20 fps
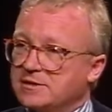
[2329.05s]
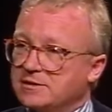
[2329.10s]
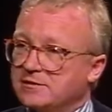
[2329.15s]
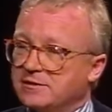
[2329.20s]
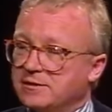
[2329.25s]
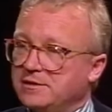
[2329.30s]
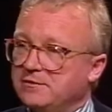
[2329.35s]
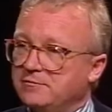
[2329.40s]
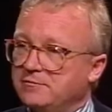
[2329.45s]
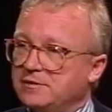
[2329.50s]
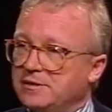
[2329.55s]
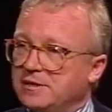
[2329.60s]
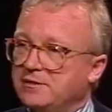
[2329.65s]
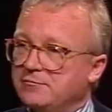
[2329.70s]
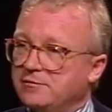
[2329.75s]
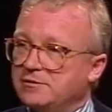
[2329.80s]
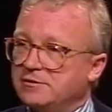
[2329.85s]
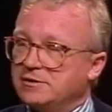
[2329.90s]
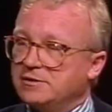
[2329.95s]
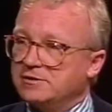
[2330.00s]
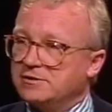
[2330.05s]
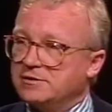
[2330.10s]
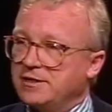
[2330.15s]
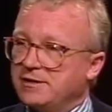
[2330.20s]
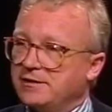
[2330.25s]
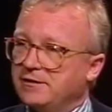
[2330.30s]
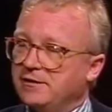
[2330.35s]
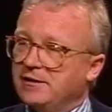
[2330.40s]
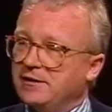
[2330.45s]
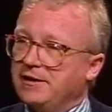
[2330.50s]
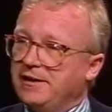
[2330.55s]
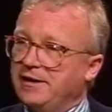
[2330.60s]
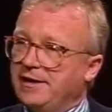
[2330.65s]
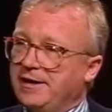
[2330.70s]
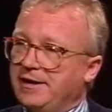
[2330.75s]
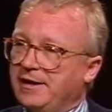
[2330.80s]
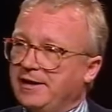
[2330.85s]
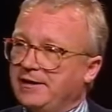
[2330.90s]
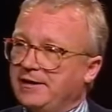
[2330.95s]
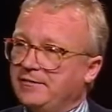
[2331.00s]
He would just say.
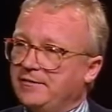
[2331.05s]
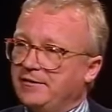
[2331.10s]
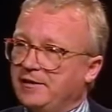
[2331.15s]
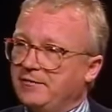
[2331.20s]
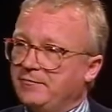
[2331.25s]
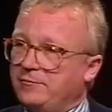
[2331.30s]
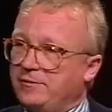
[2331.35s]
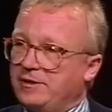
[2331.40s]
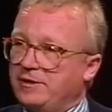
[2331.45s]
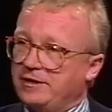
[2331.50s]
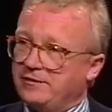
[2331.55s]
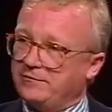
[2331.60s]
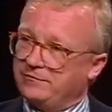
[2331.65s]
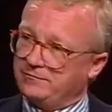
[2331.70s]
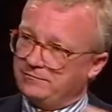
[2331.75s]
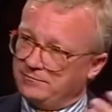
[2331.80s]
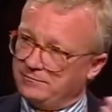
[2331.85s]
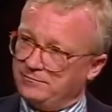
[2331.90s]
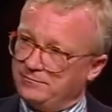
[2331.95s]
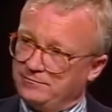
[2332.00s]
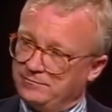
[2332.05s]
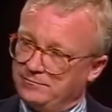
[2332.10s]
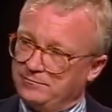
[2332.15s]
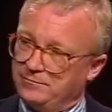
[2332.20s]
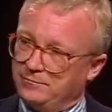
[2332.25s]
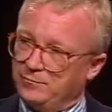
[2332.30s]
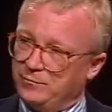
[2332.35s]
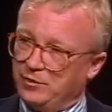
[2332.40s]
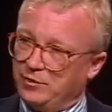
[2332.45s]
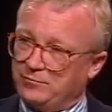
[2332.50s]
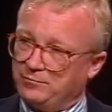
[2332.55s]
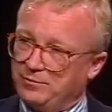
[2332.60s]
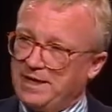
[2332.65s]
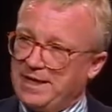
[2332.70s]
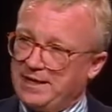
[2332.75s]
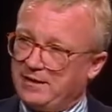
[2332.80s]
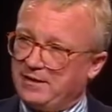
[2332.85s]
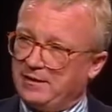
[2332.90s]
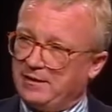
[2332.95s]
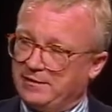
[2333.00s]
And I think we have looked
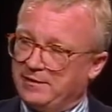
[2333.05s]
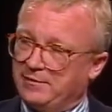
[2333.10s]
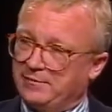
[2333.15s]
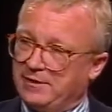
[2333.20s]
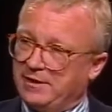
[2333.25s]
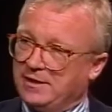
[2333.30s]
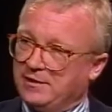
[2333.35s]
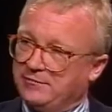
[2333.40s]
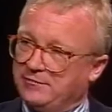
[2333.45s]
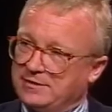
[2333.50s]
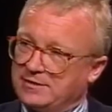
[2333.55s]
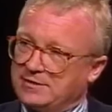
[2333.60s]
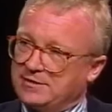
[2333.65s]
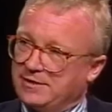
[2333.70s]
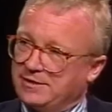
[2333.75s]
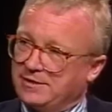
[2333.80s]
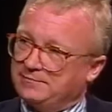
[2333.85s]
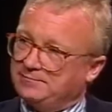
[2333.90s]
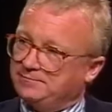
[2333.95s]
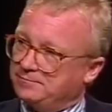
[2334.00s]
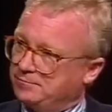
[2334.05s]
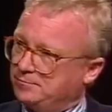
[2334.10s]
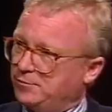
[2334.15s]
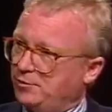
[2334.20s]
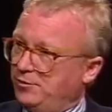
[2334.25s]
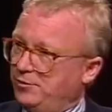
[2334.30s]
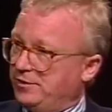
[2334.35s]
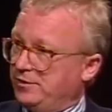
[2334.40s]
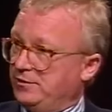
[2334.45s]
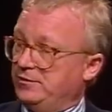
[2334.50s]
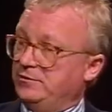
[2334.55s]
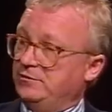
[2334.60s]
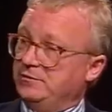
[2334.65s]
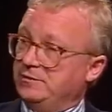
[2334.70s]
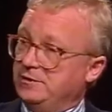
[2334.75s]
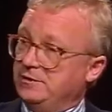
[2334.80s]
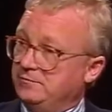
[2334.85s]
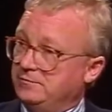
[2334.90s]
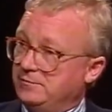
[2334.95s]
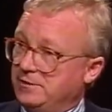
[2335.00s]
back on him now and said, boy,
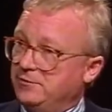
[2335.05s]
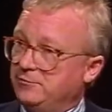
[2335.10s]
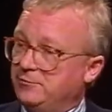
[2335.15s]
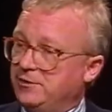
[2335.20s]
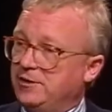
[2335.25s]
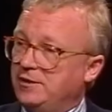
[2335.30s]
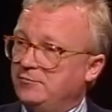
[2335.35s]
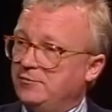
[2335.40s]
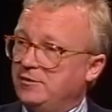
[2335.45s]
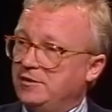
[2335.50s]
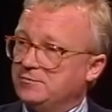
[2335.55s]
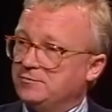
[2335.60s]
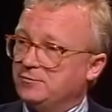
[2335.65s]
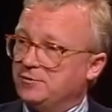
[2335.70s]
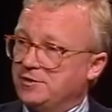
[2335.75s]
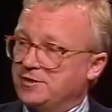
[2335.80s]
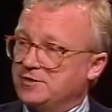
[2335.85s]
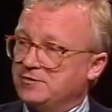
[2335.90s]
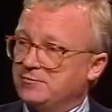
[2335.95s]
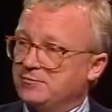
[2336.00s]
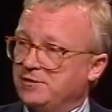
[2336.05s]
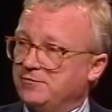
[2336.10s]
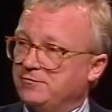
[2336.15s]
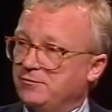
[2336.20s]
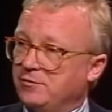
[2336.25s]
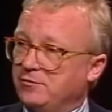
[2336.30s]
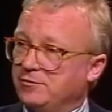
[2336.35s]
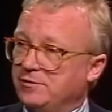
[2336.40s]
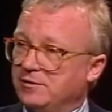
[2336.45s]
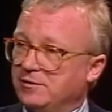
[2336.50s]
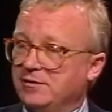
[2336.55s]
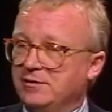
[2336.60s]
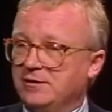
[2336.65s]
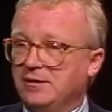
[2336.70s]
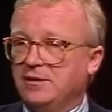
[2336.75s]
he really was pretty straightforward.